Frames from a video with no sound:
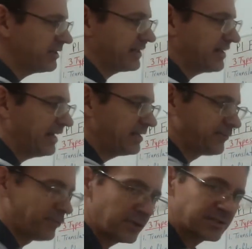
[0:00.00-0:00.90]
it kind of
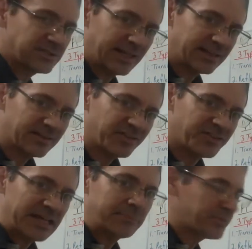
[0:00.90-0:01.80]
looks like the
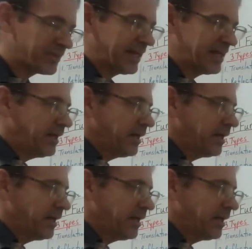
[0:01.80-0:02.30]
same thing,